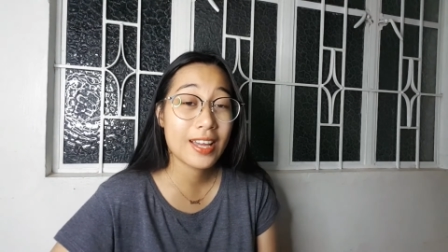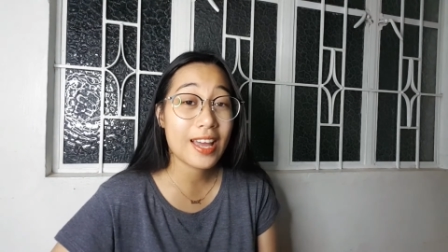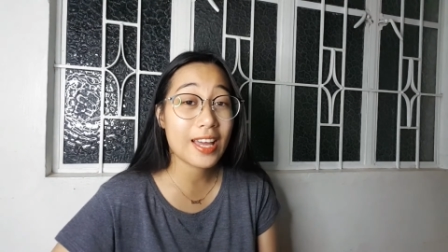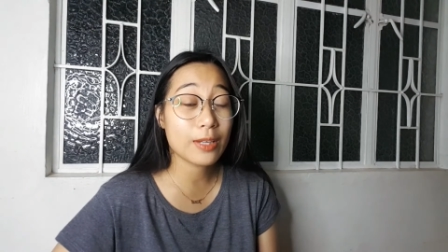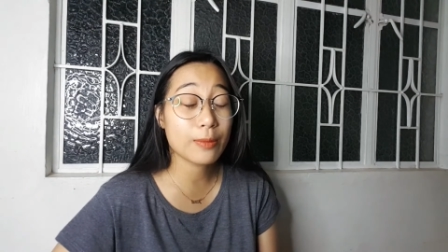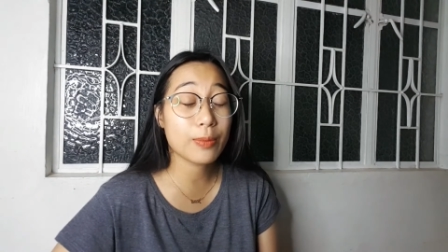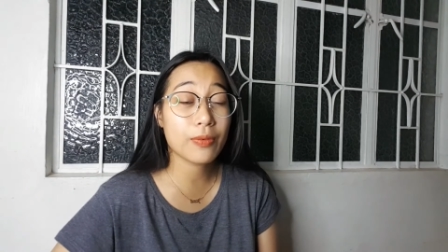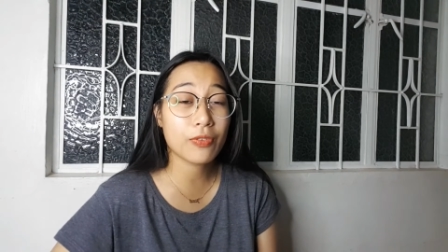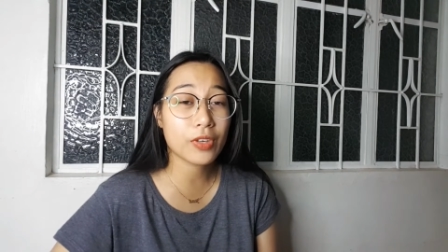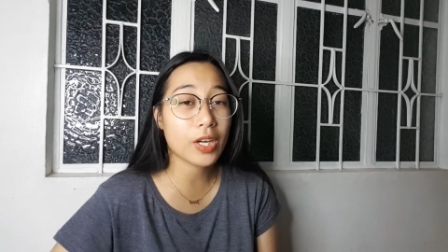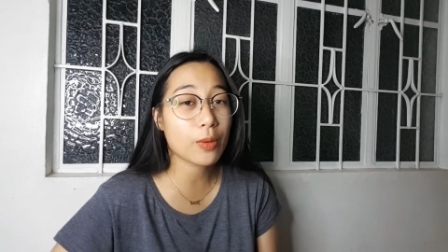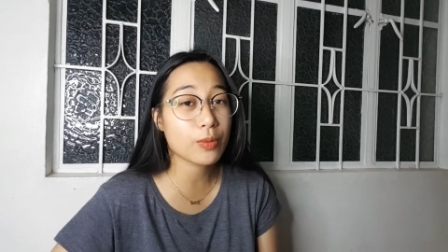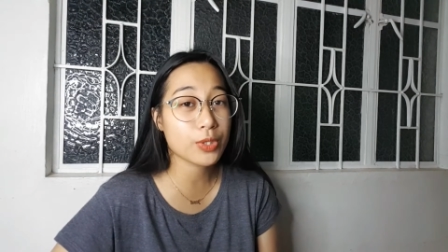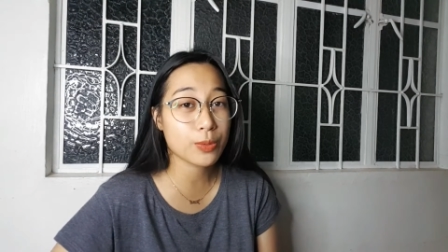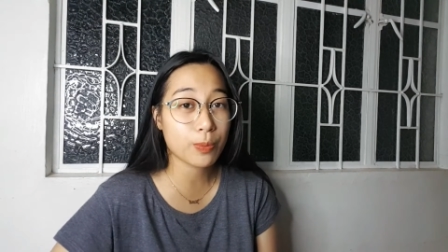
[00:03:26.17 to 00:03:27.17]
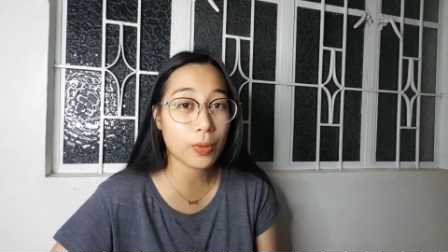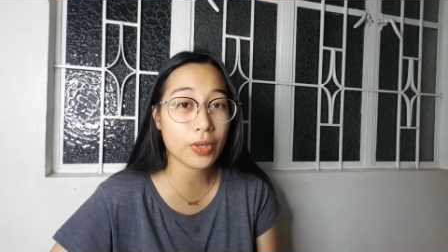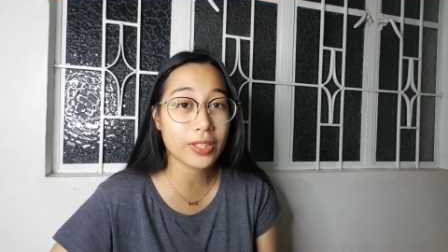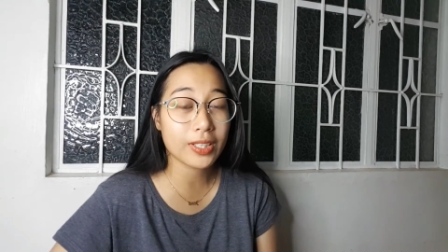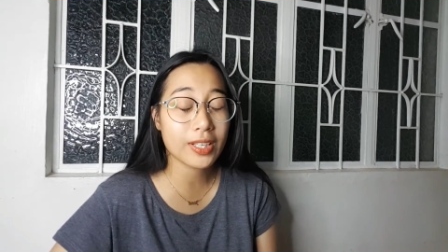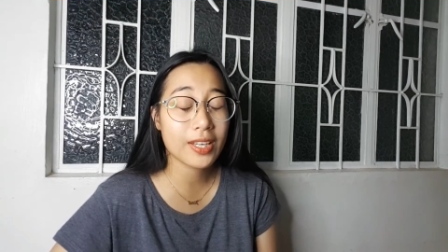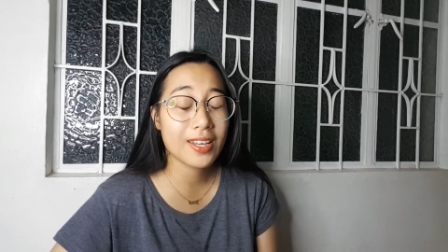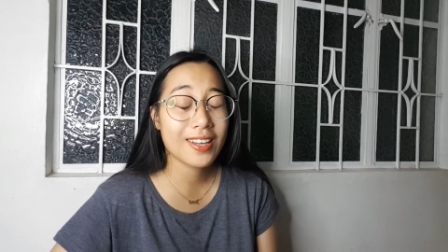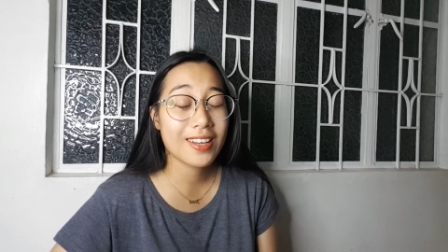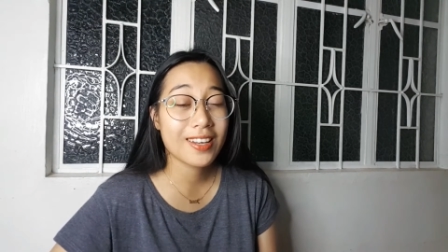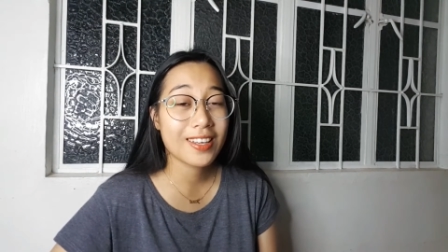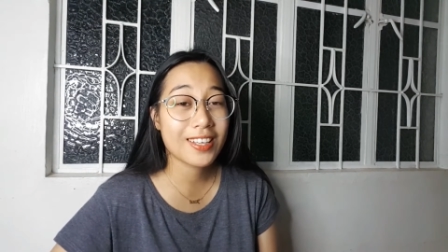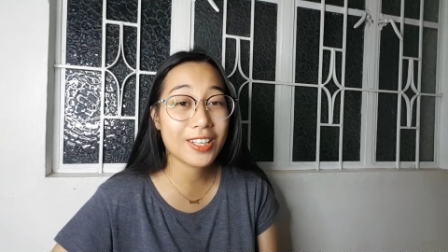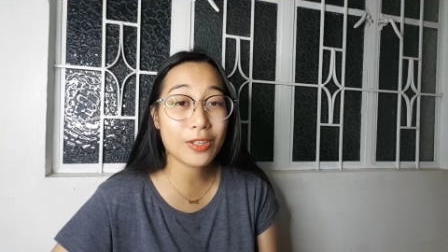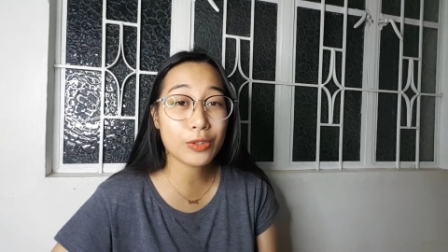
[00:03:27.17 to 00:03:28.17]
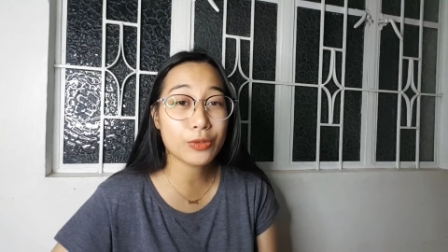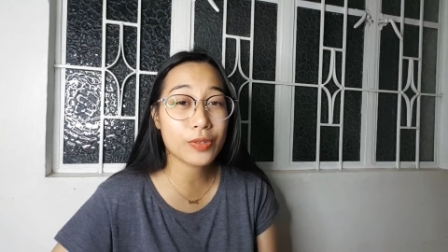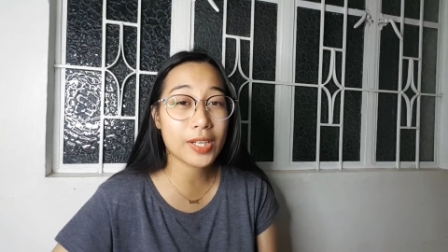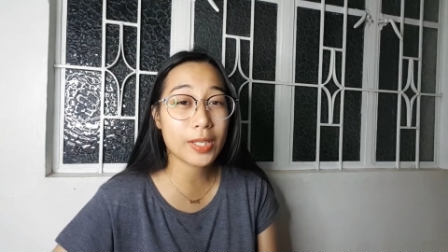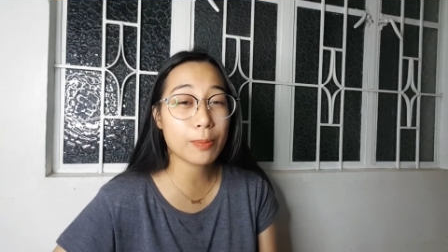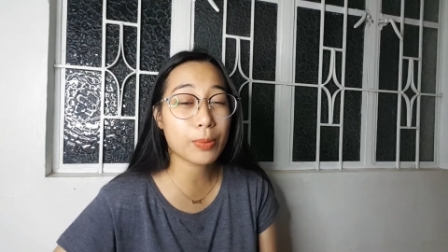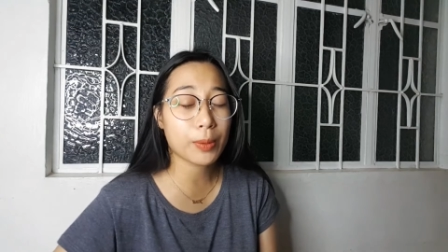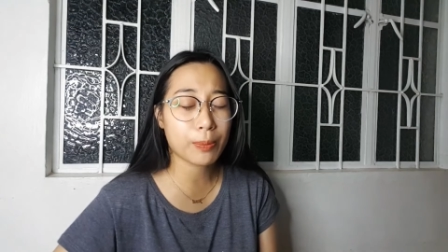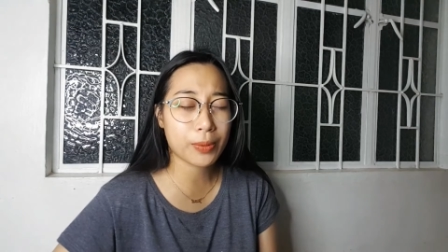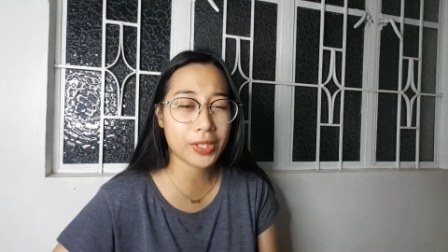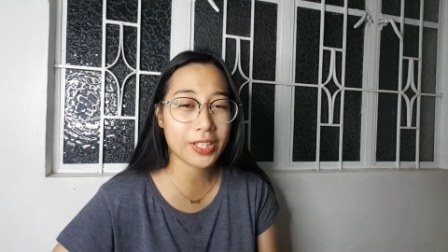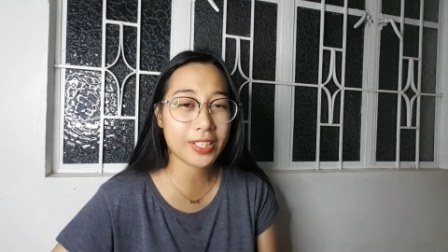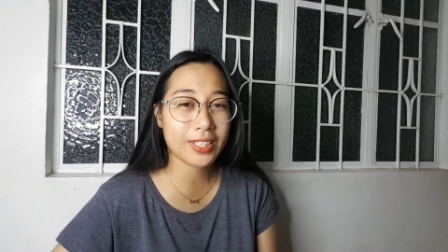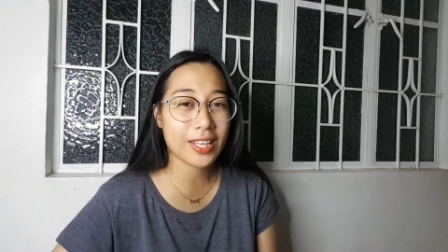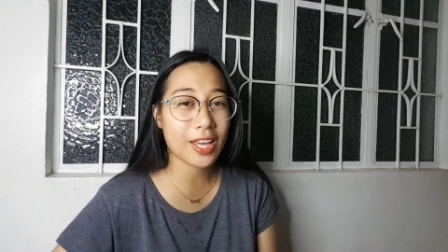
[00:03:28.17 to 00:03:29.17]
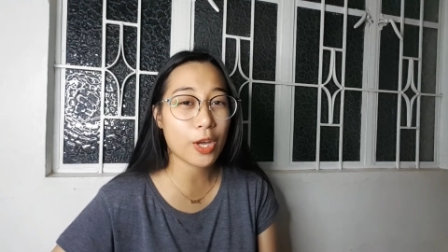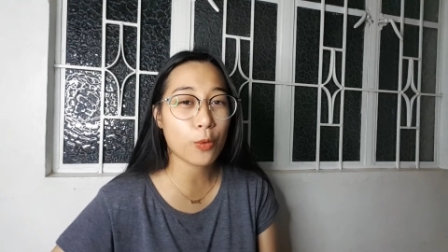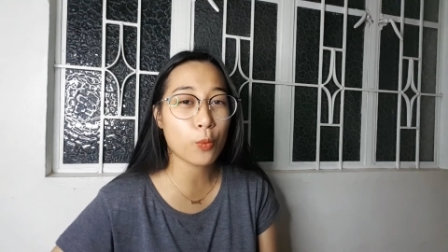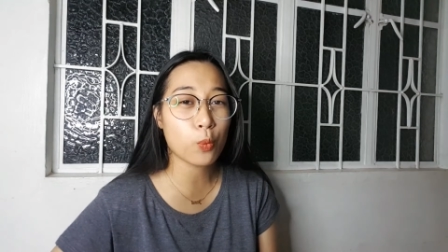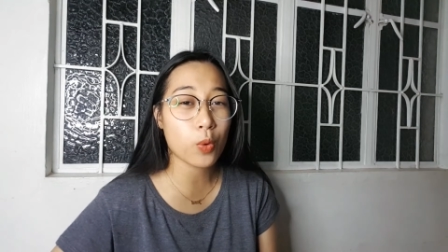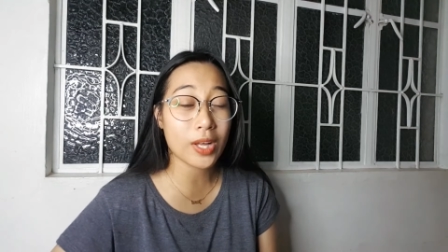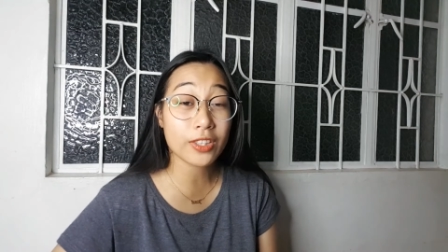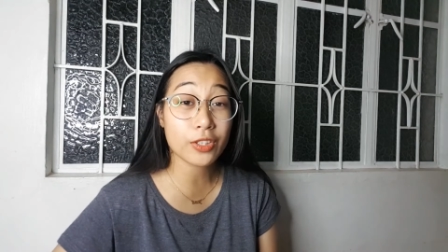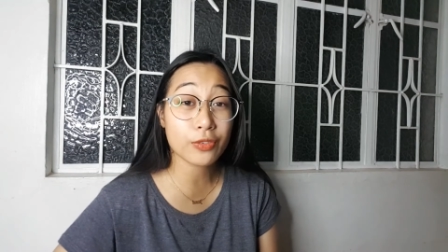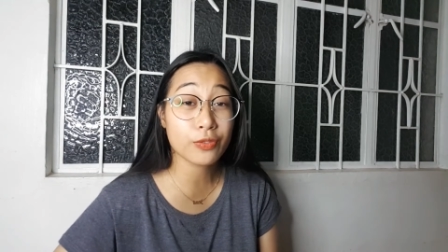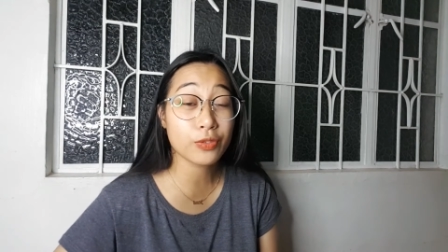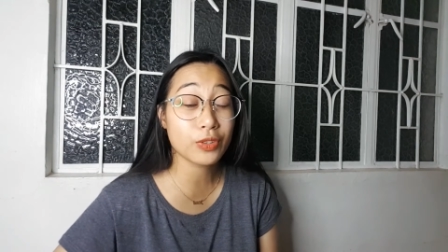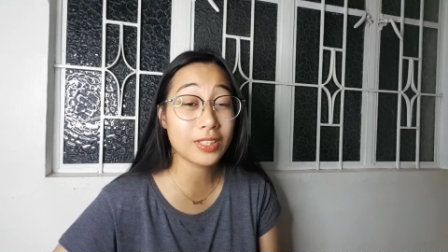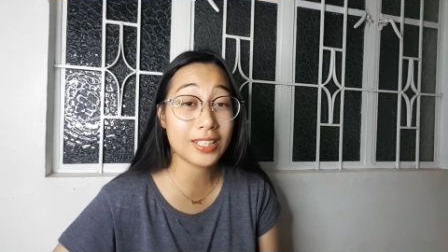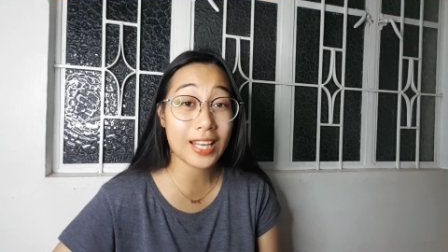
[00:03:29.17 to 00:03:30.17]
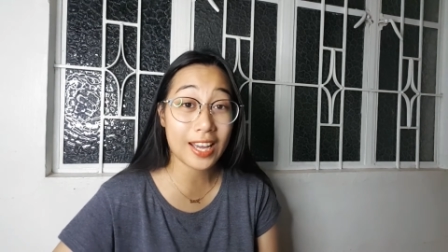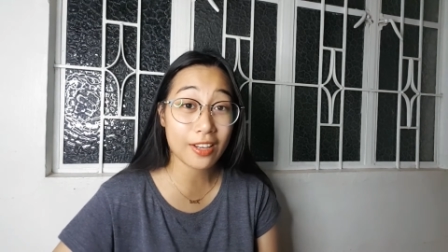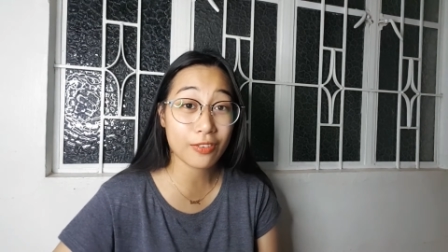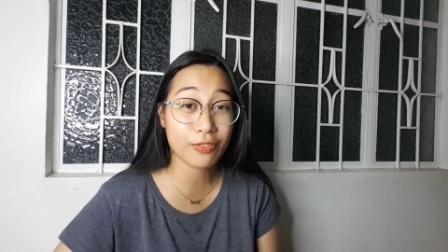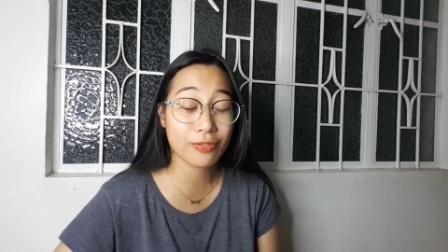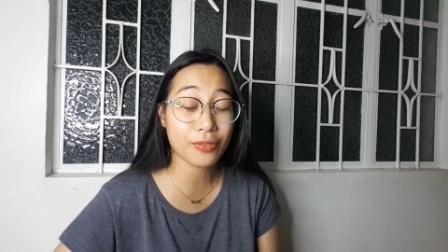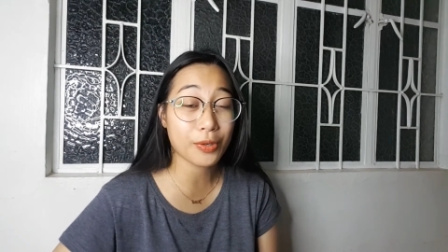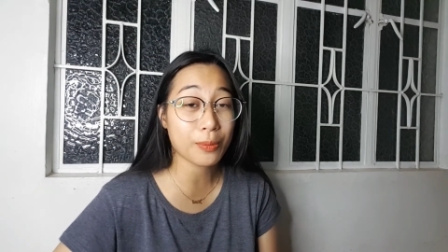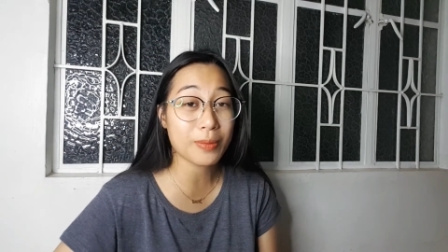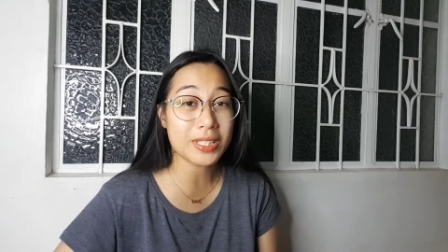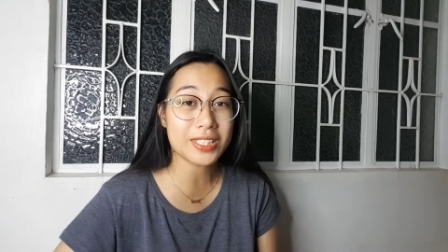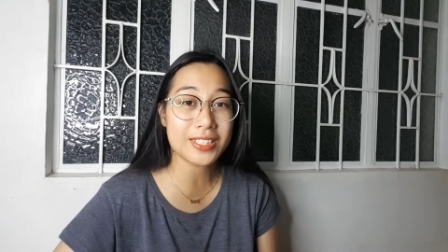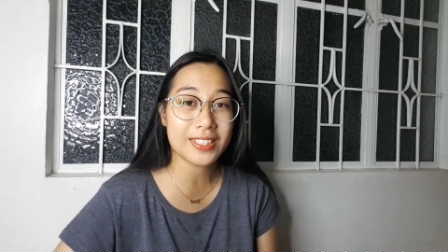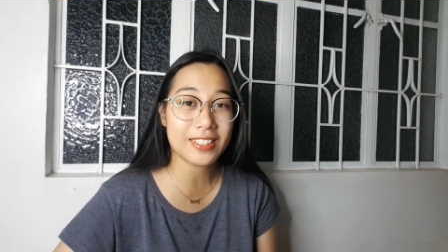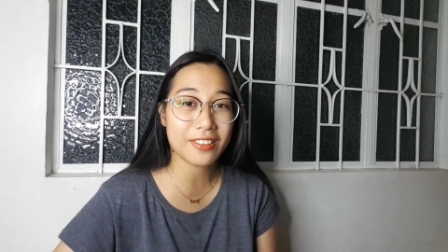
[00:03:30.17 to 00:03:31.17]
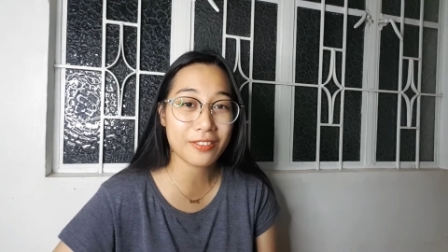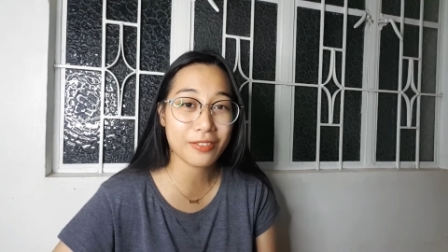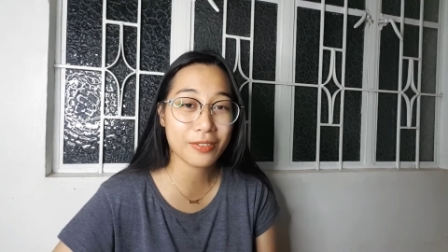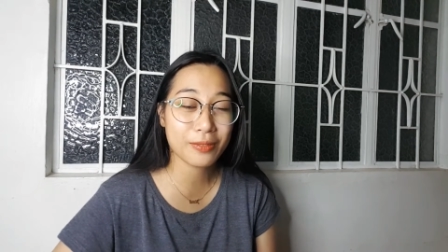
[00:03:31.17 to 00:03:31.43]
And before I was born, He already prepared a wonderful life for me to live.